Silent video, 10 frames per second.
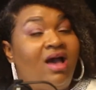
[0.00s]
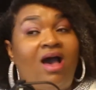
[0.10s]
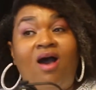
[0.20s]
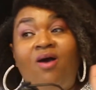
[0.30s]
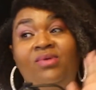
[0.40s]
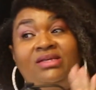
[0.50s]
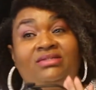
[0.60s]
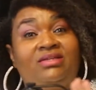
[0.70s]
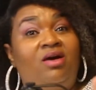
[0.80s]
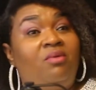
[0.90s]
I
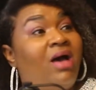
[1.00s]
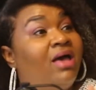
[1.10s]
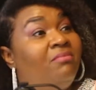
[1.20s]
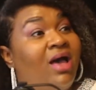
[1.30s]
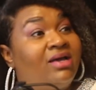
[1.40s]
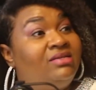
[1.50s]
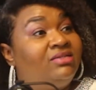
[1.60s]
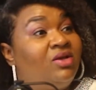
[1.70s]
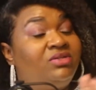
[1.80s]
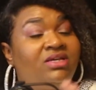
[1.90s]
always tell my
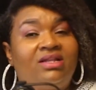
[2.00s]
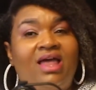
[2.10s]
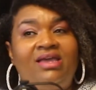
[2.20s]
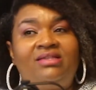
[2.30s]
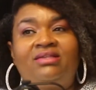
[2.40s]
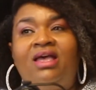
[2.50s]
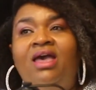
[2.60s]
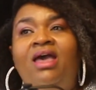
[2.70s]
consulting clients,